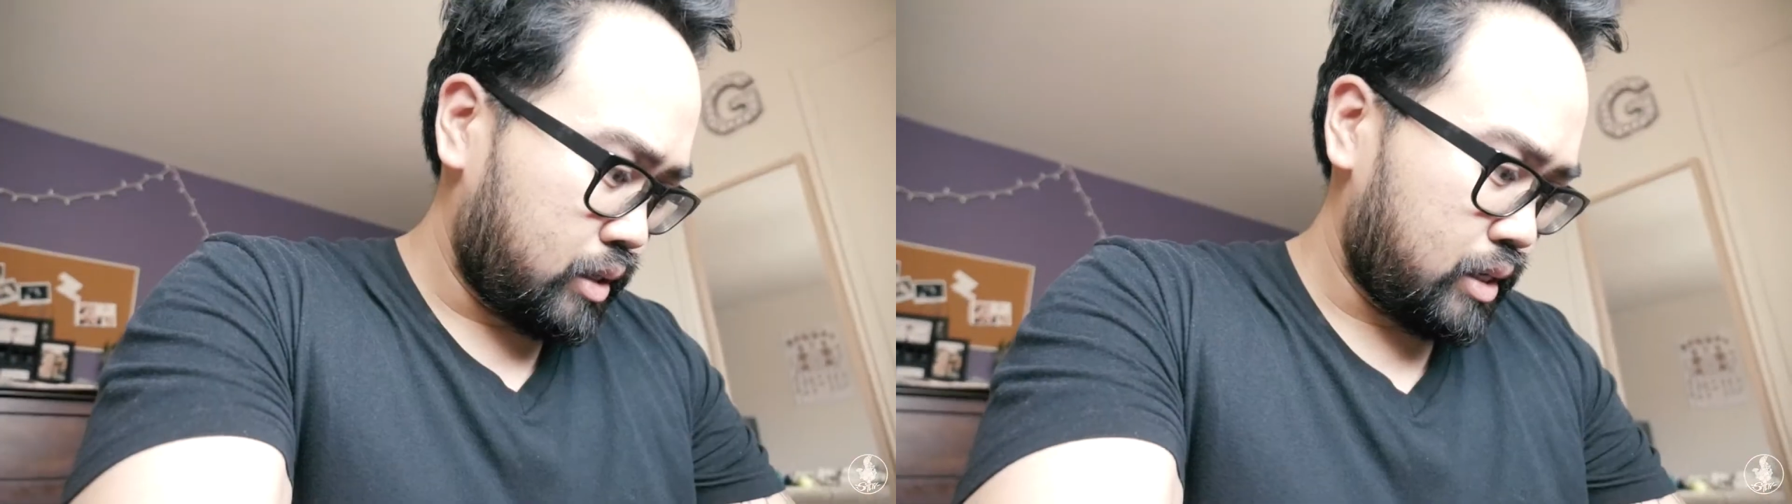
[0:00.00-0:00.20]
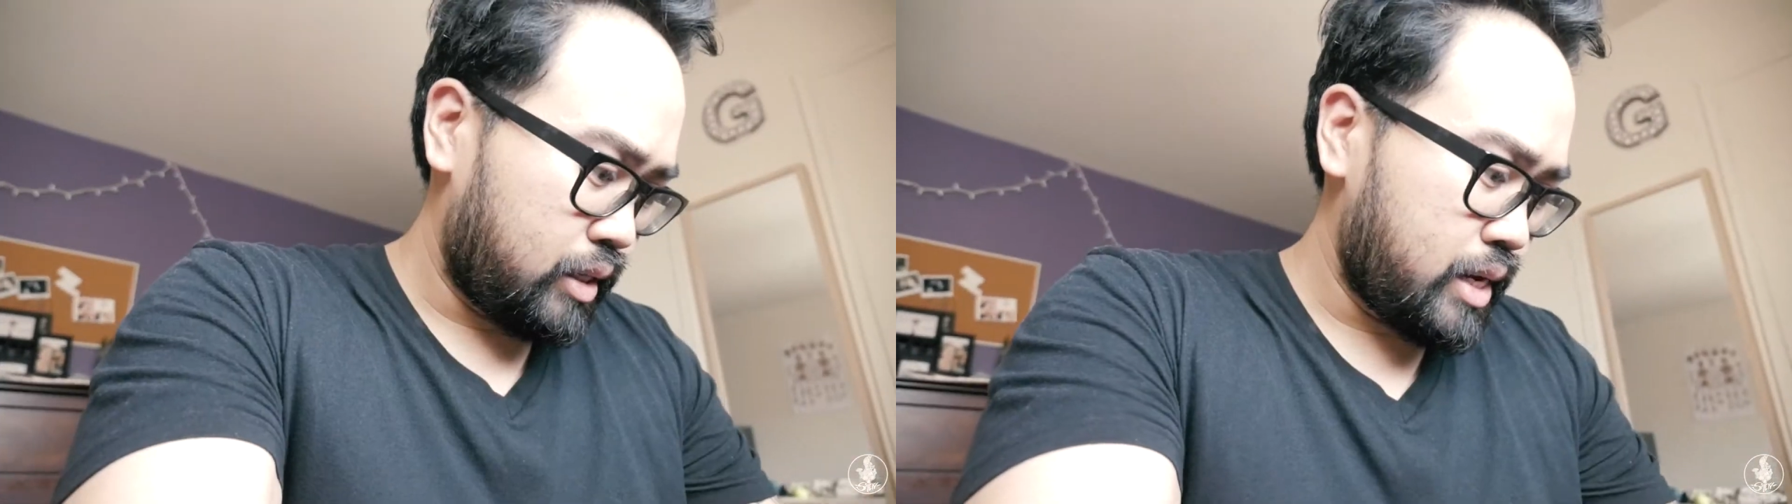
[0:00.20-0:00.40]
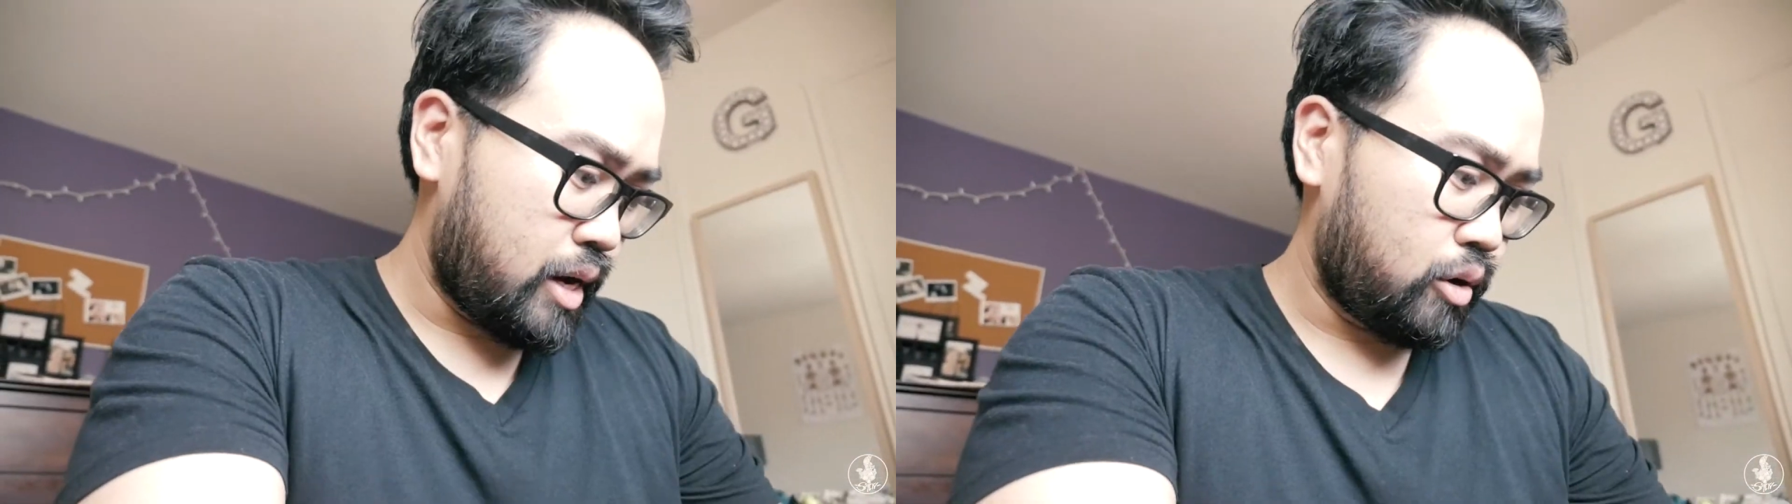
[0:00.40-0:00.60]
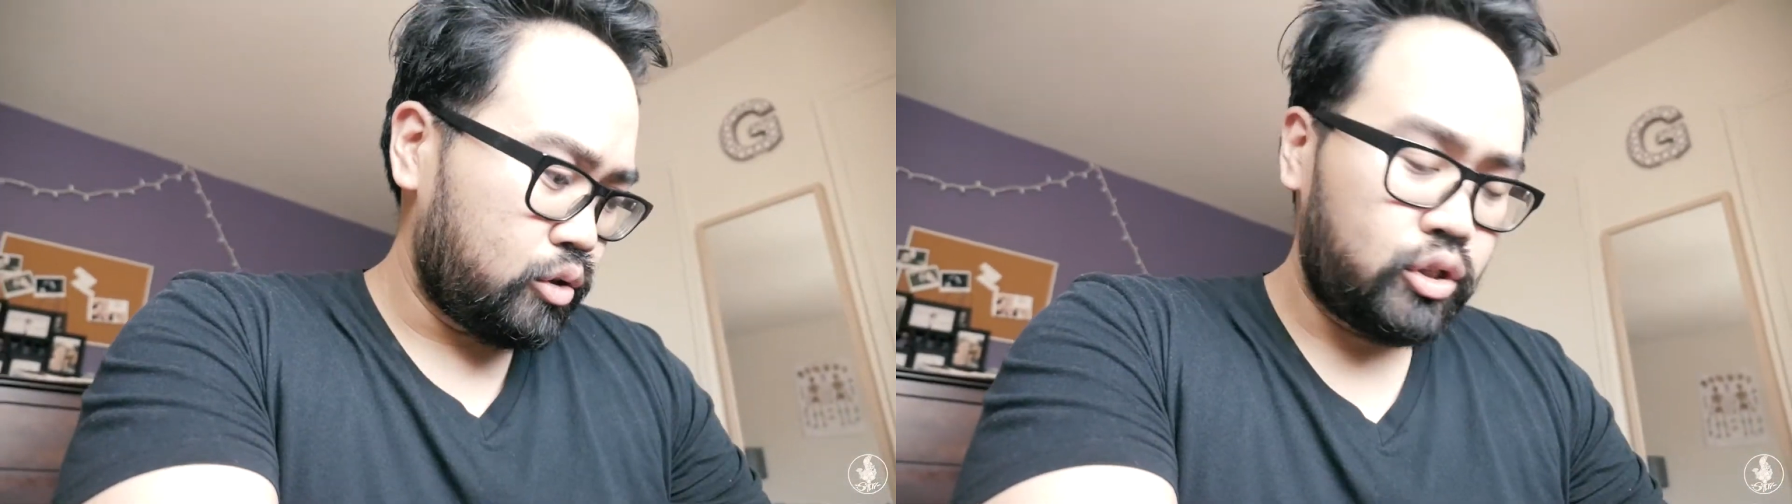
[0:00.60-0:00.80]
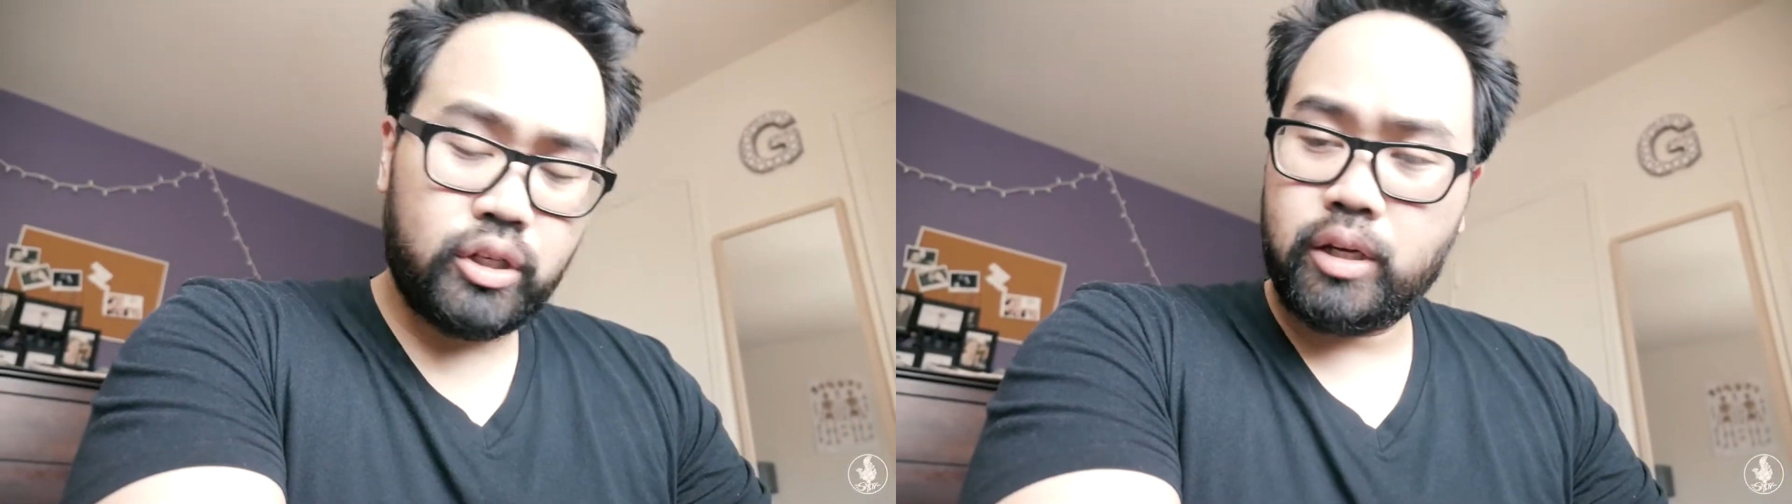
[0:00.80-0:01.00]
the Dell
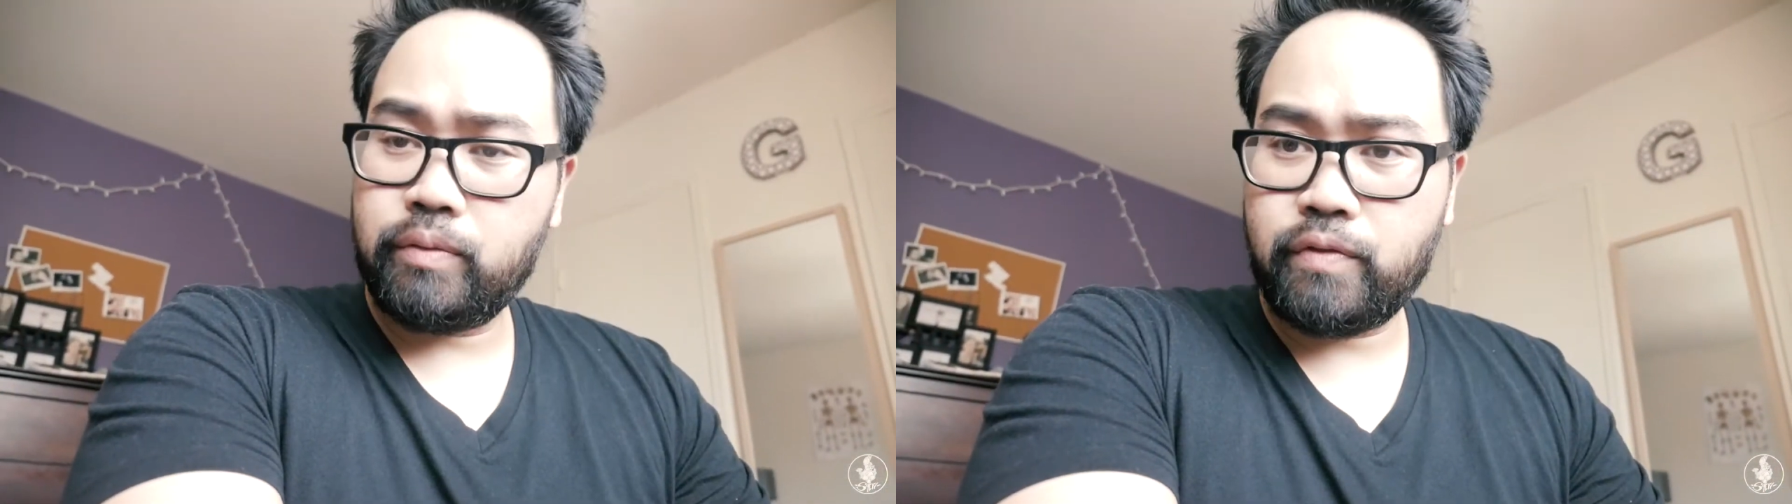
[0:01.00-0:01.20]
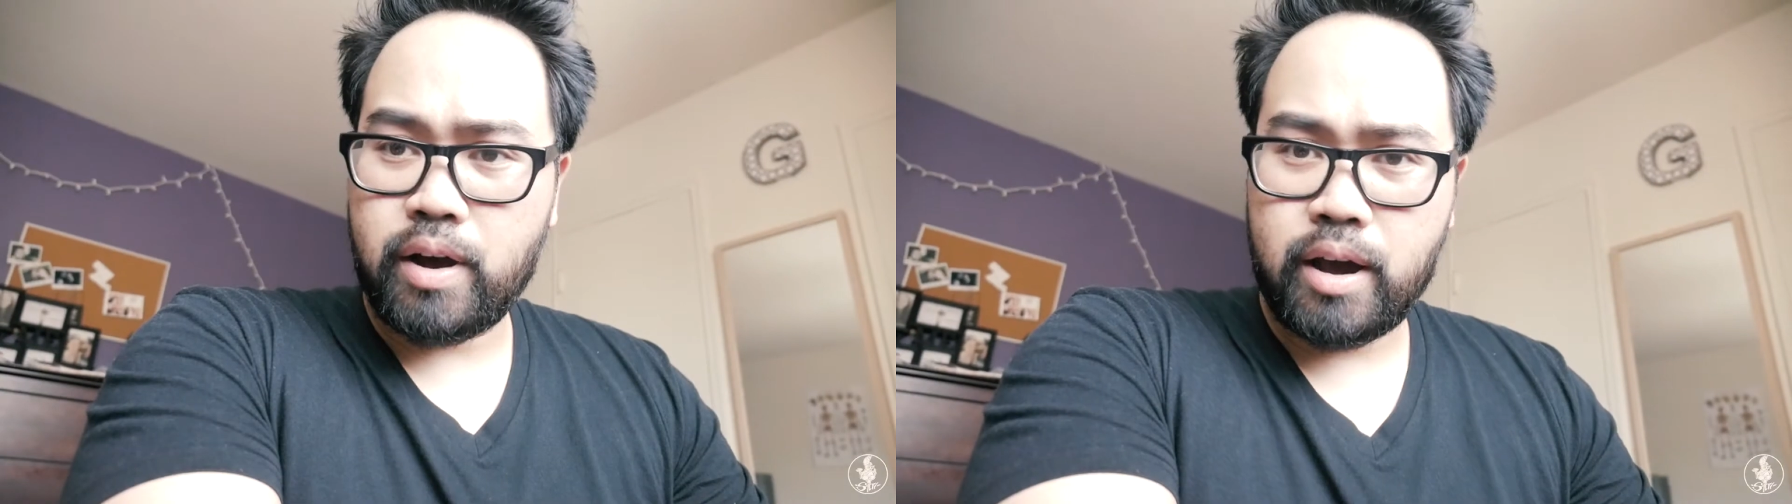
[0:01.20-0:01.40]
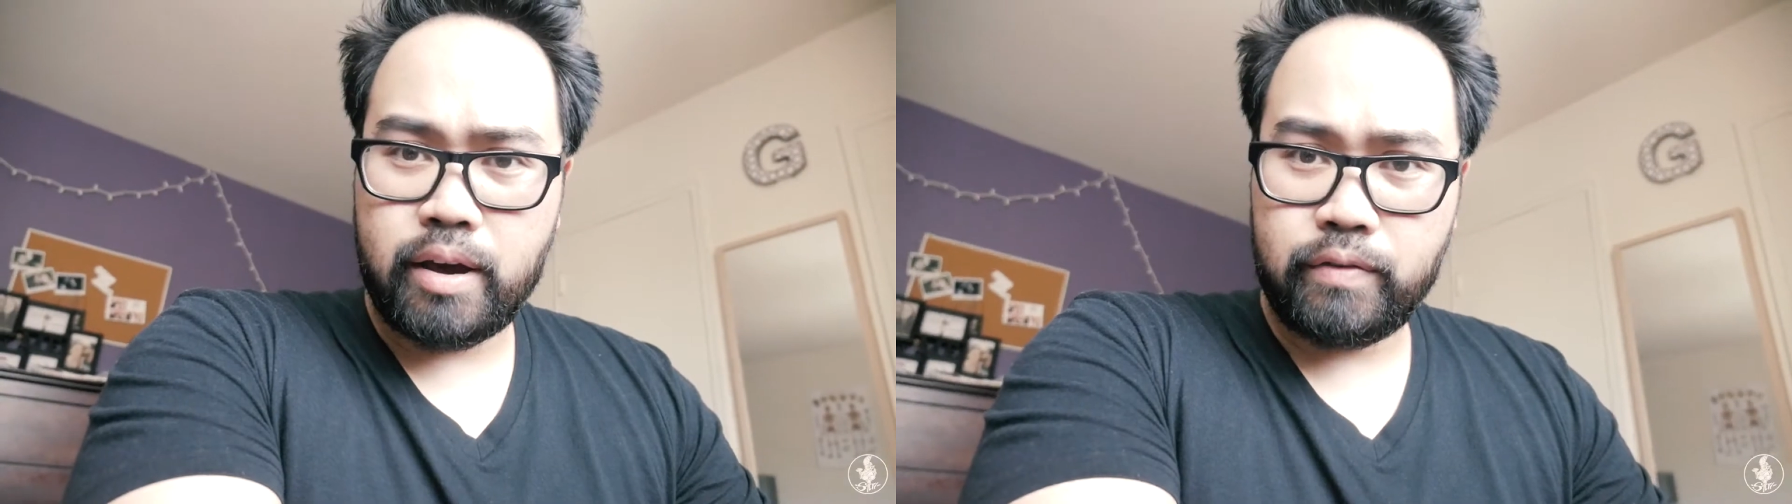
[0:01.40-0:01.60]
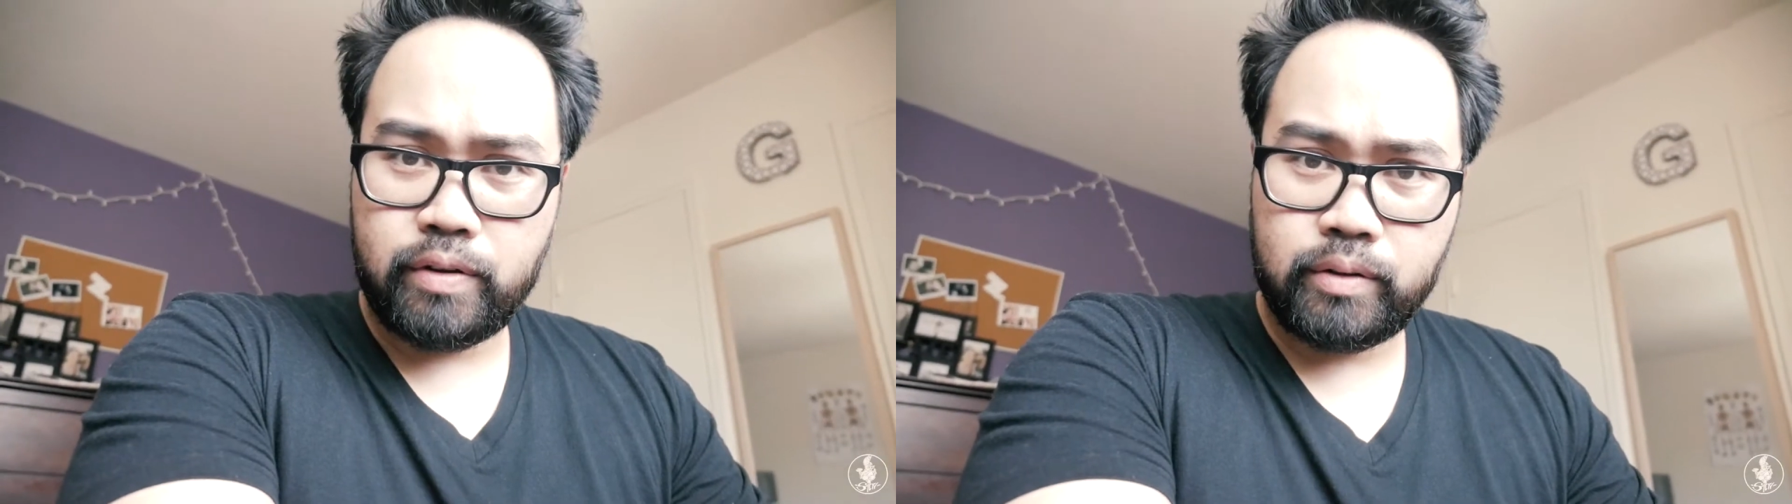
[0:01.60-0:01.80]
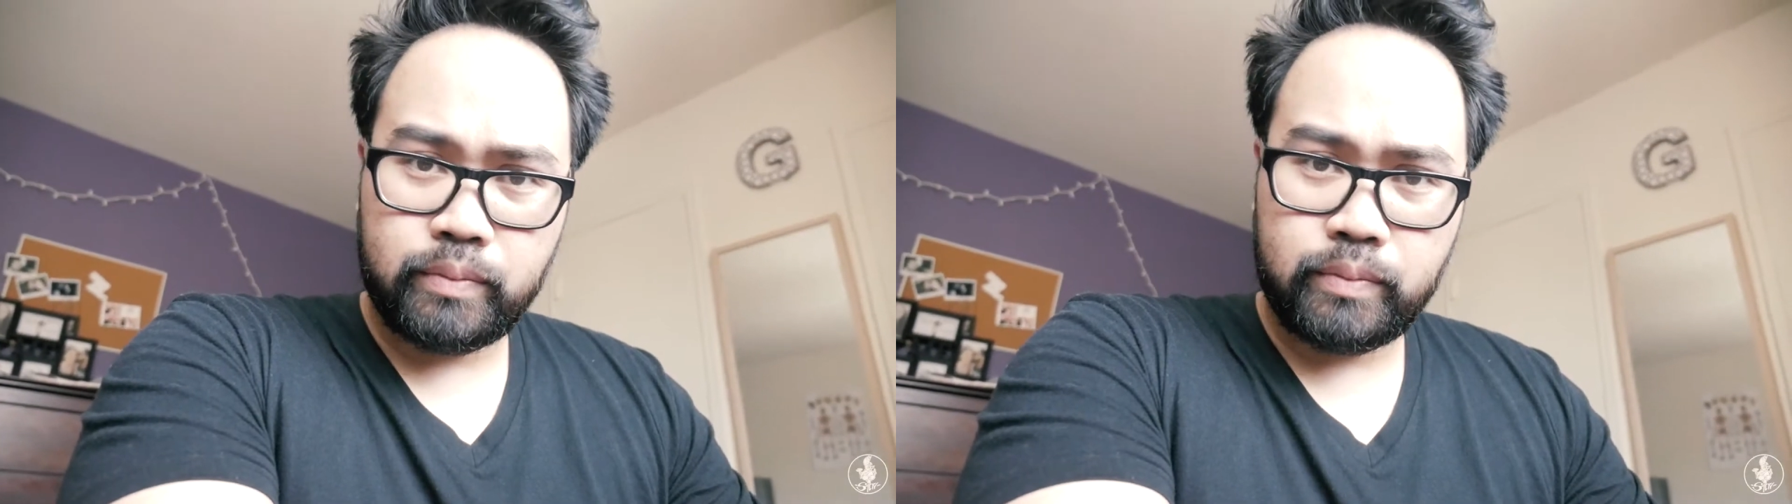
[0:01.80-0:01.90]
G5 uh,